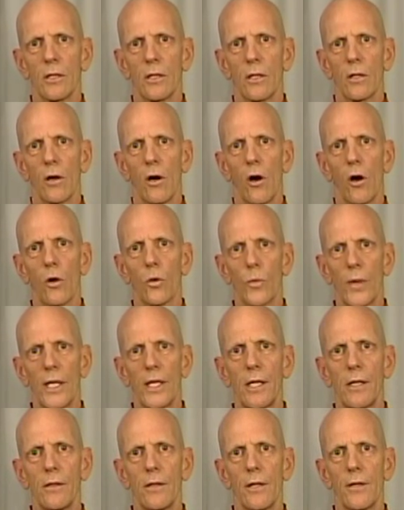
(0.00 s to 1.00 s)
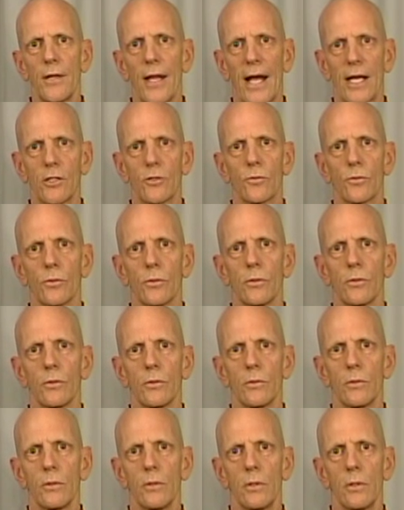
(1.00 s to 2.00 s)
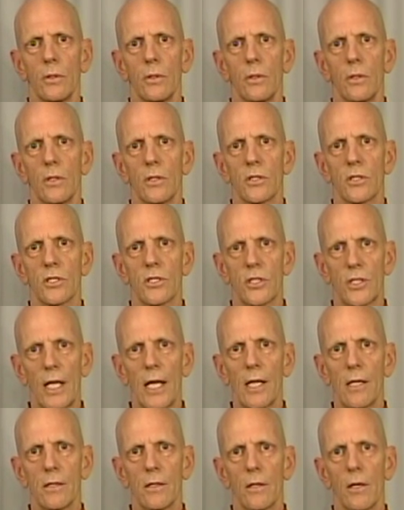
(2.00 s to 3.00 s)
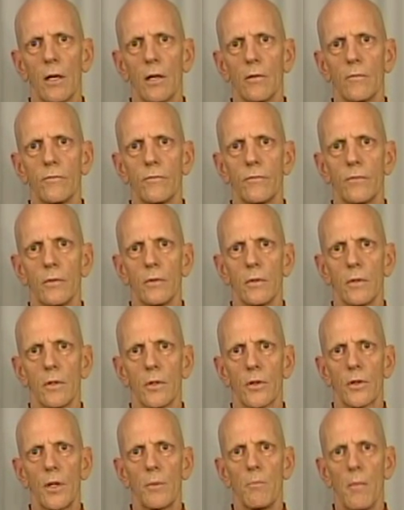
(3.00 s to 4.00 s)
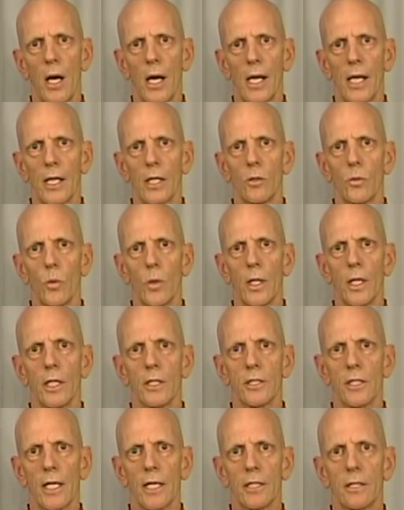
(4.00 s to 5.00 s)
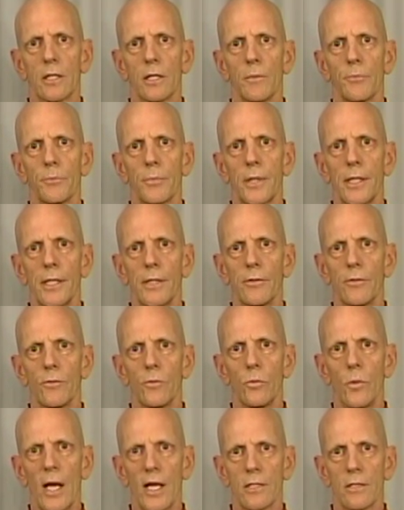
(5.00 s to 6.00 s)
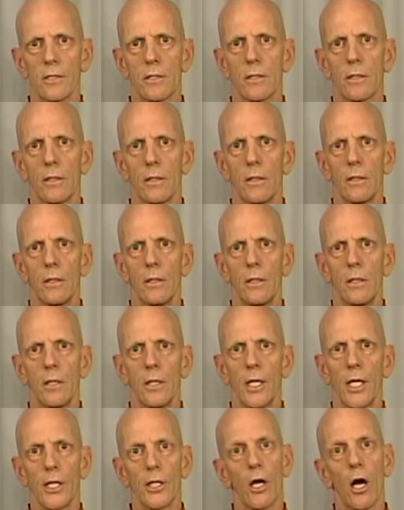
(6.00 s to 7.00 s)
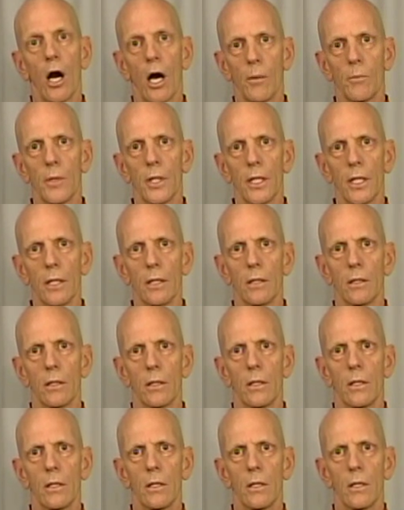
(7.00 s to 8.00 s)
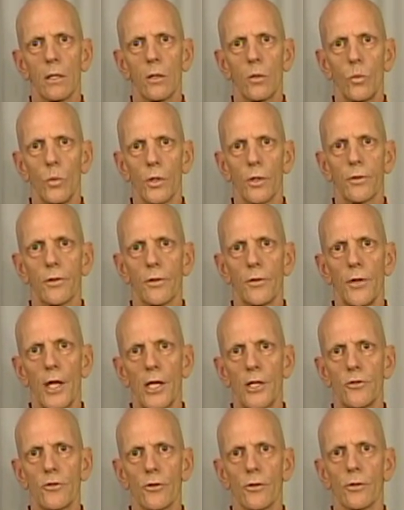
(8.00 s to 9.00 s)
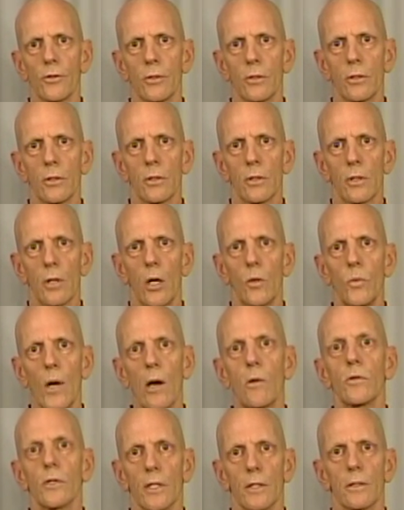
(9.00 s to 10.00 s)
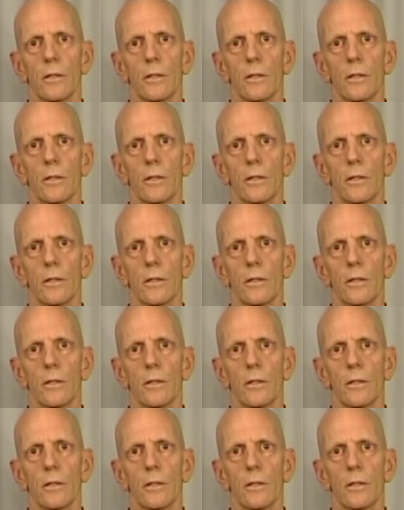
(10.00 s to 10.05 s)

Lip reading: already the natural state of the mind when it's at complete rest and harmony with nature around it.